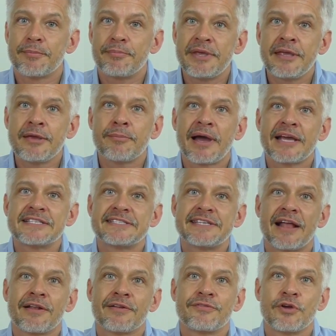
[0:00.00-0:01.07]
Being
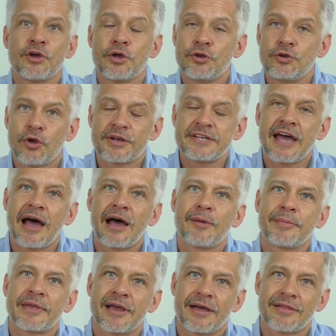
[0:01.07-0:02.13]
myself, not
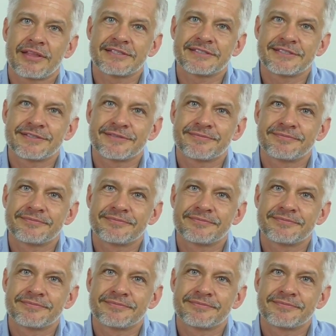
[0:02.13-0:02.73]
harming others.